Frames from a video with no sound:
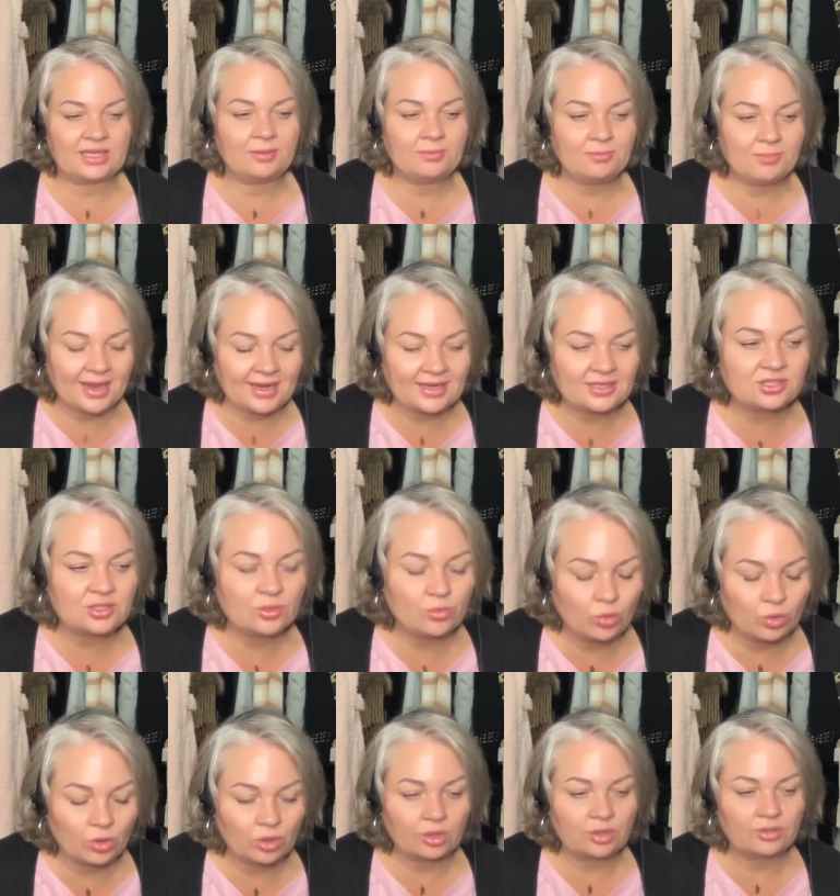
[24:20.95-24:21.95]
And it makes the
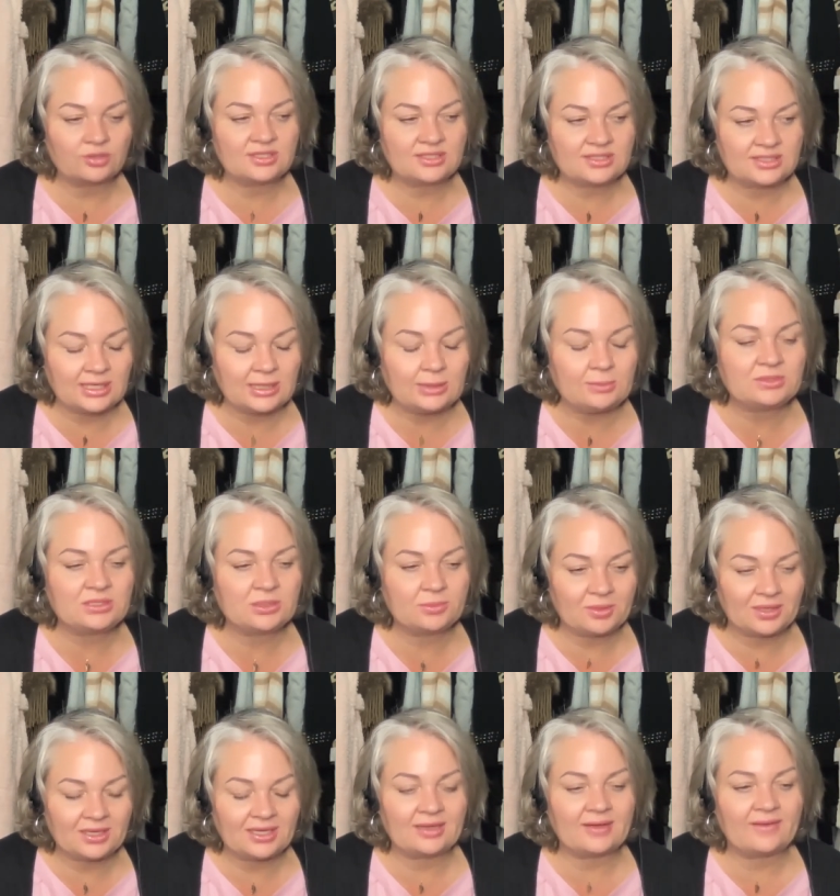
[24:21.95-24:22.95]
world seem to
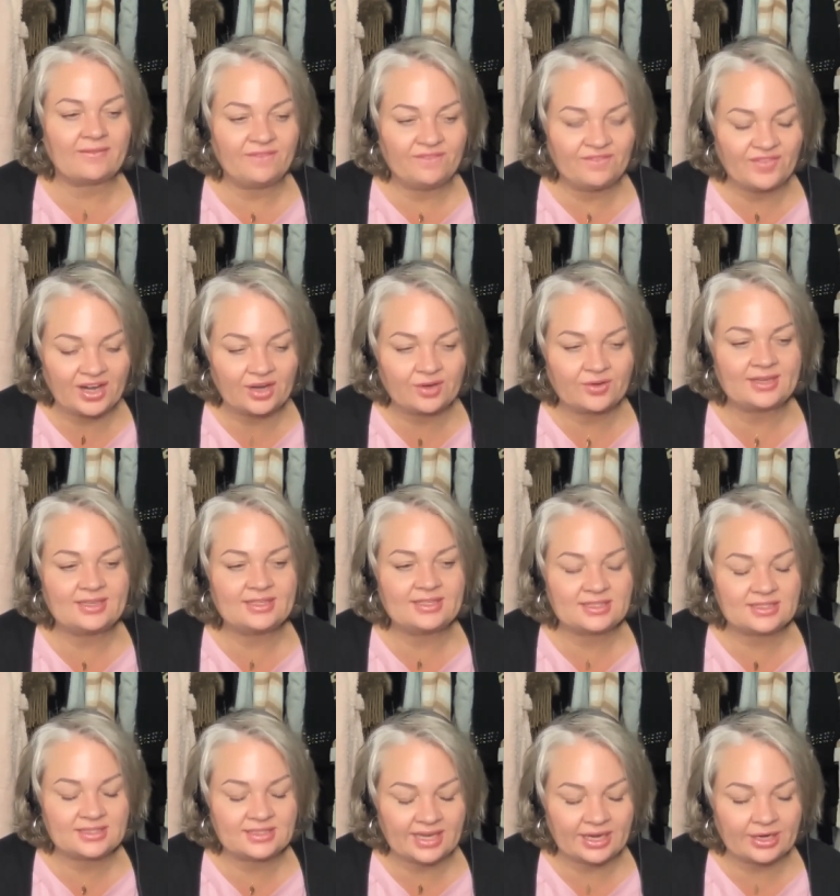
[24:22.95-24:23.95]
be a very
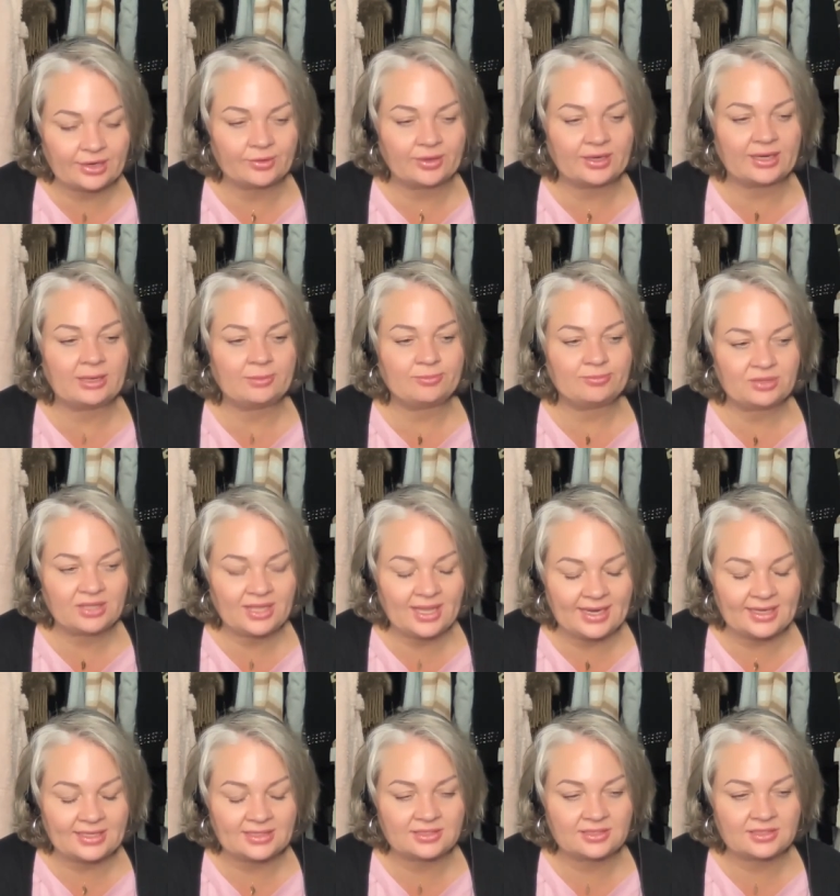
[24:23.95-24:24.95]
scary
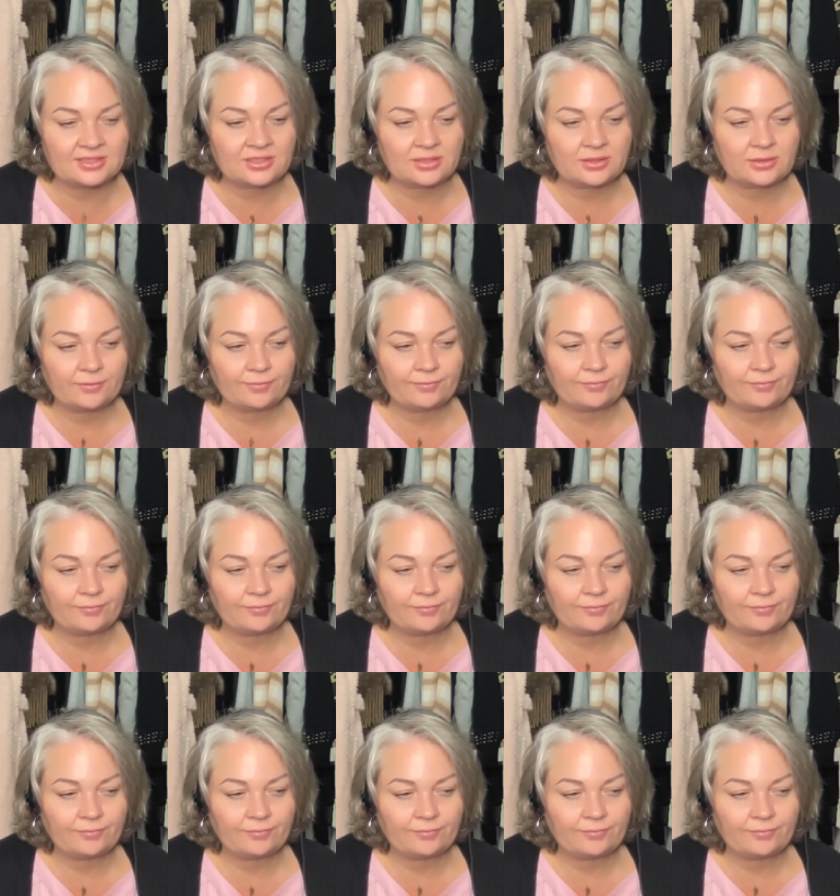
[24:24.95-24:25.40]
place